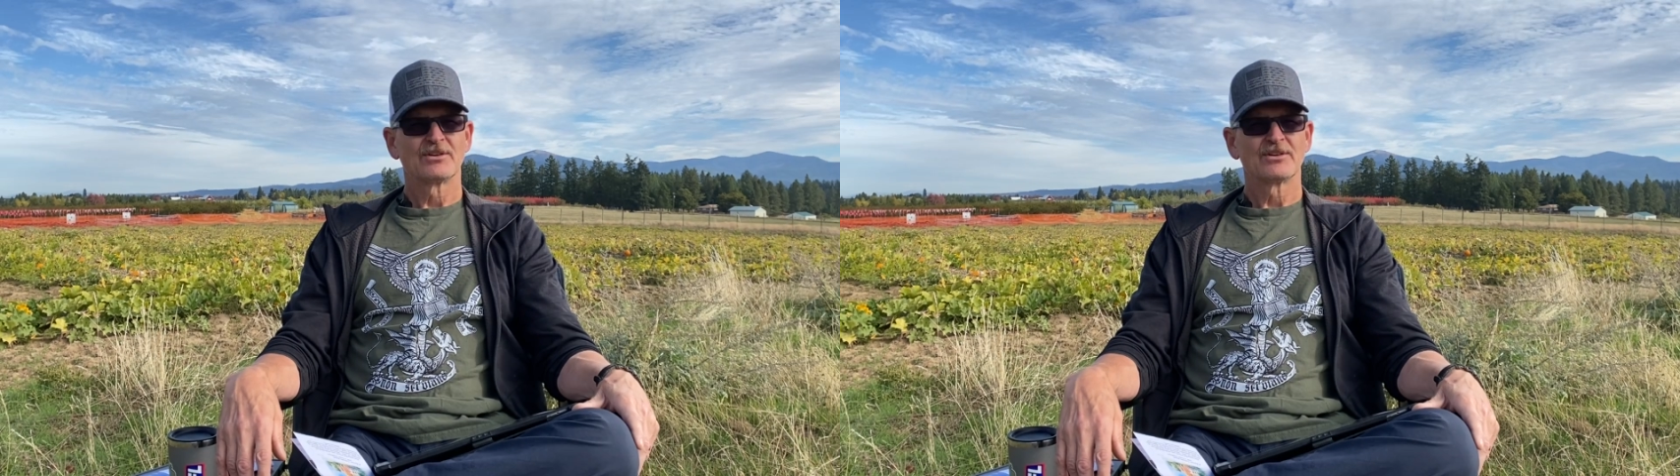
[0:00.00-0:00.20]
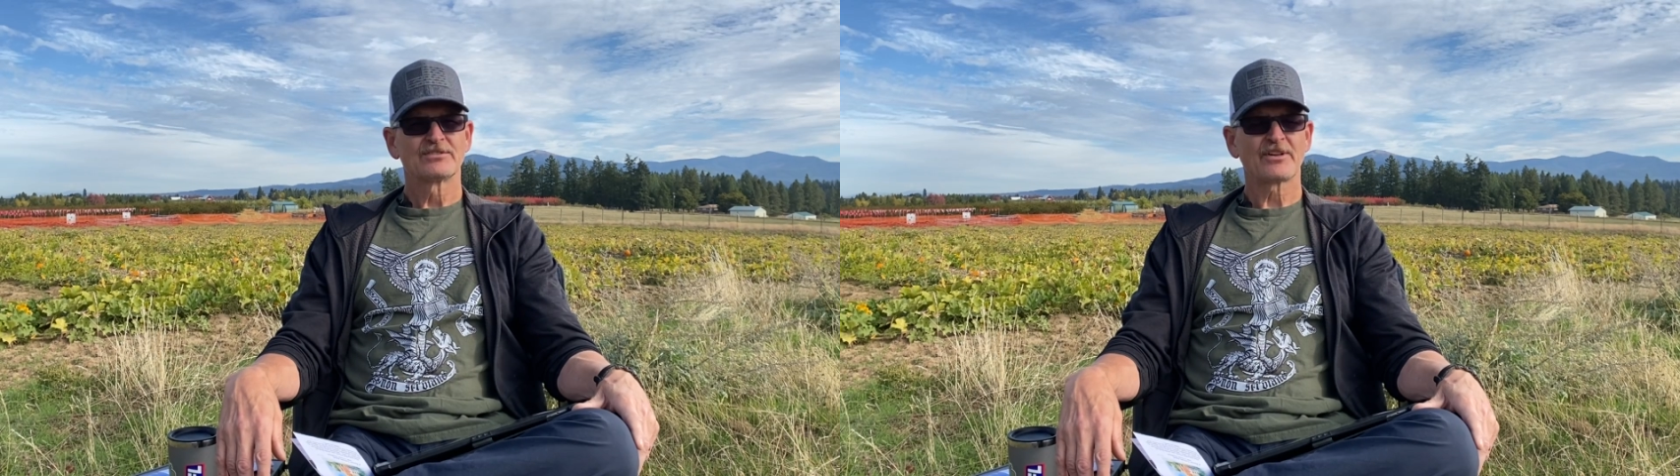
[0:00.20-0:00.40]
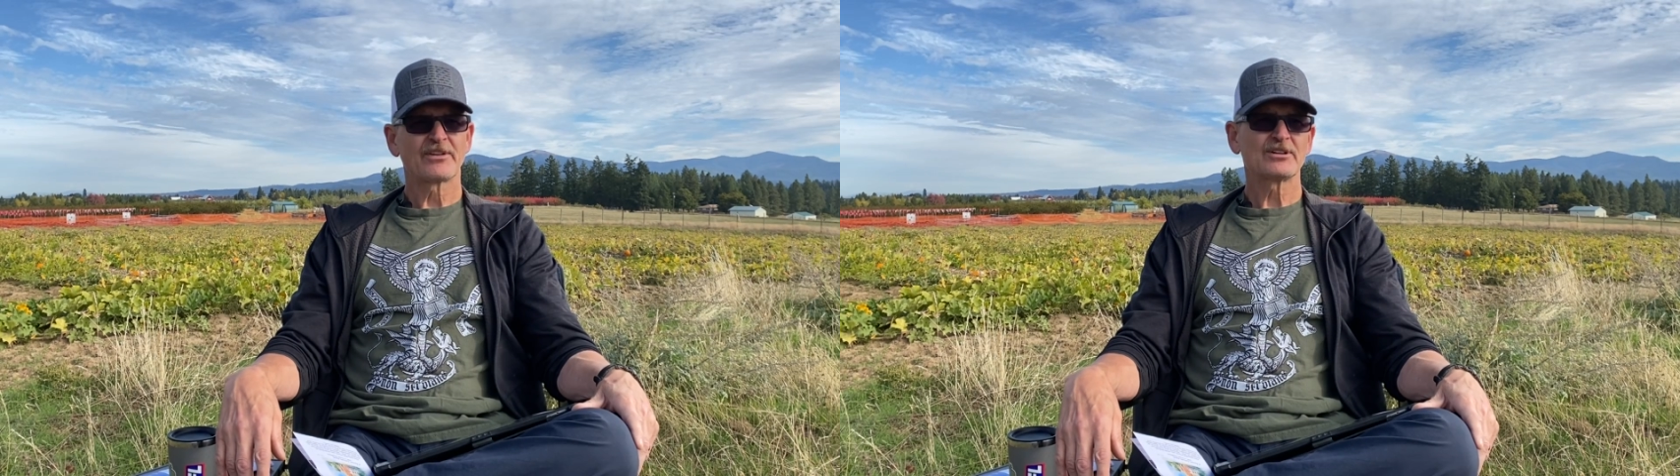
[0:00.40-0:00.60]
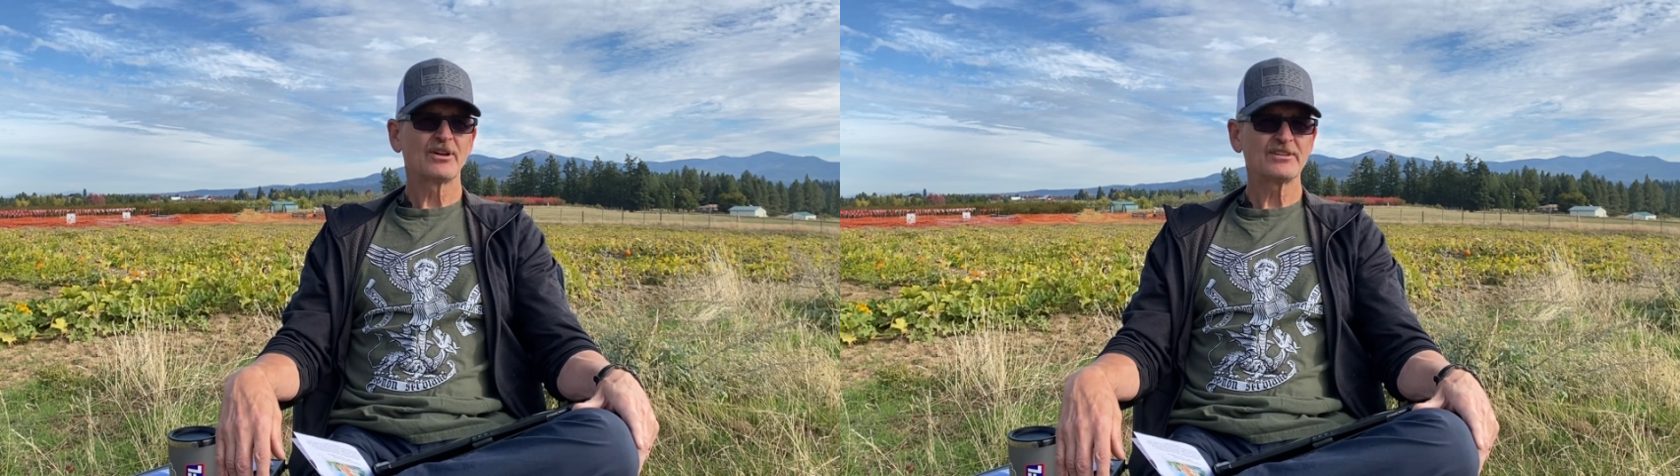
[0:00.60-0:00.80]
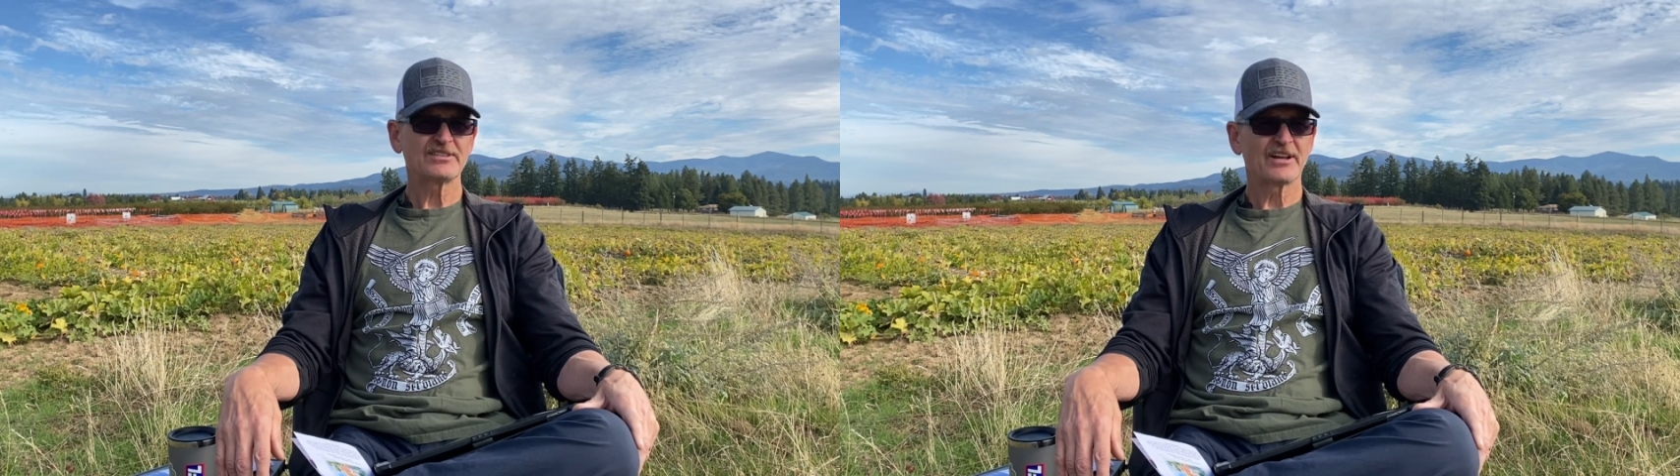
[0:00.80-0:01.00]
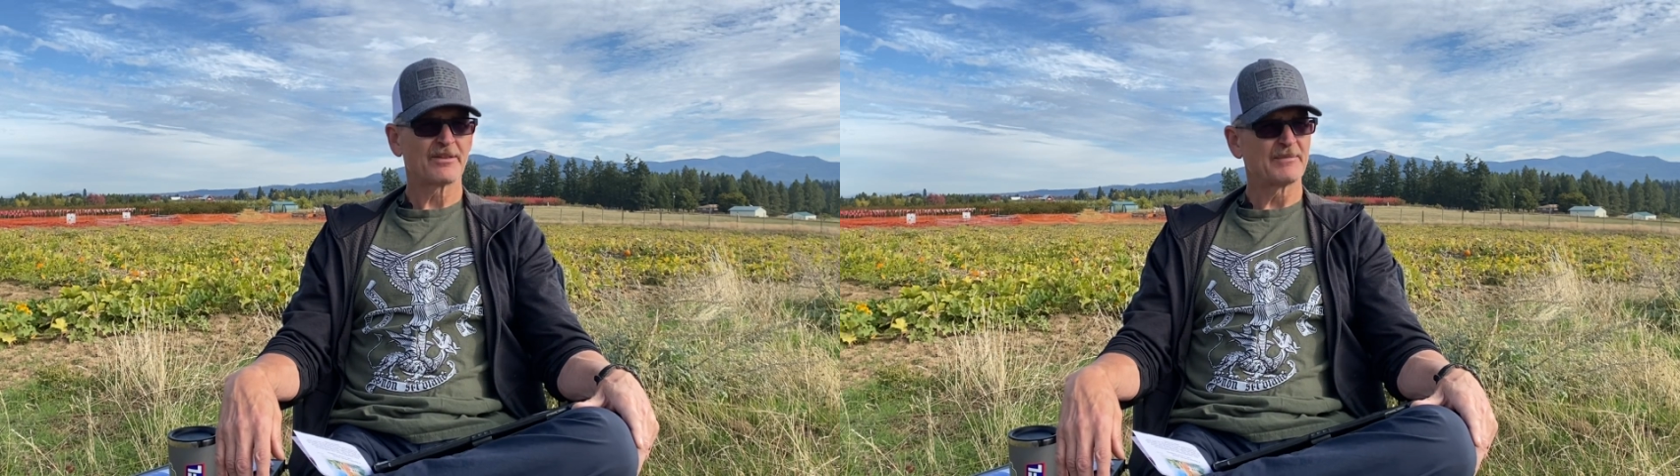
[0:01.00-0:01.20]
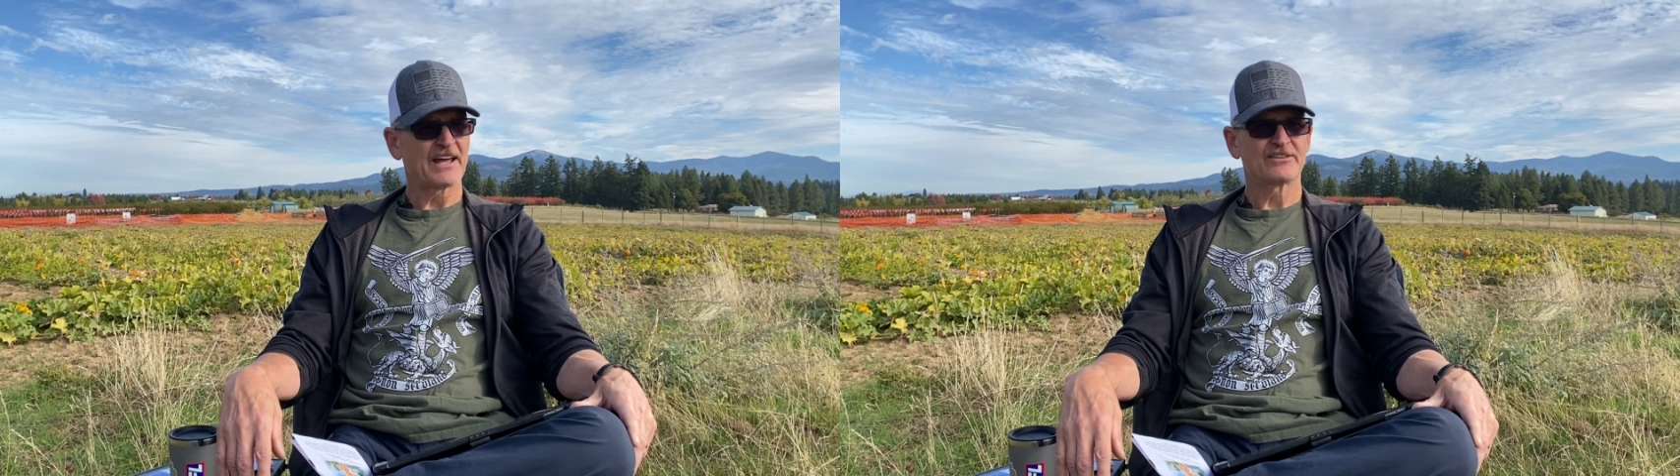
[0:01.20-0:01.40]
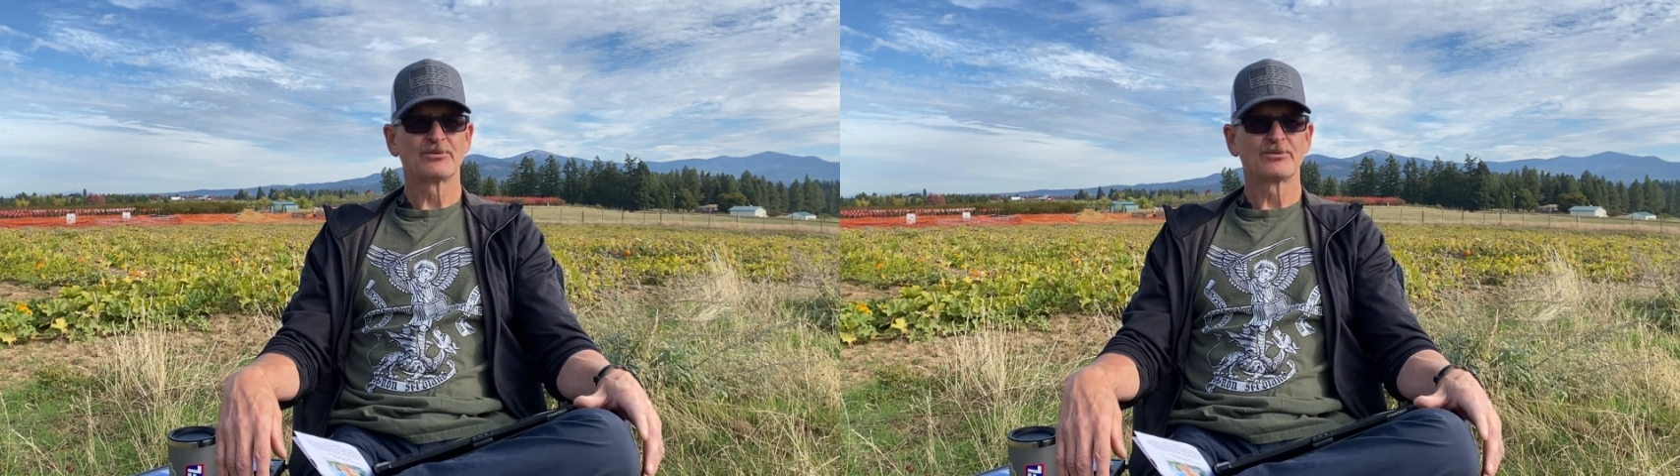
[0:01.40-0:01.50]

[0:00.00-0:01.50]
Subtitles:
So the closing of the Mass,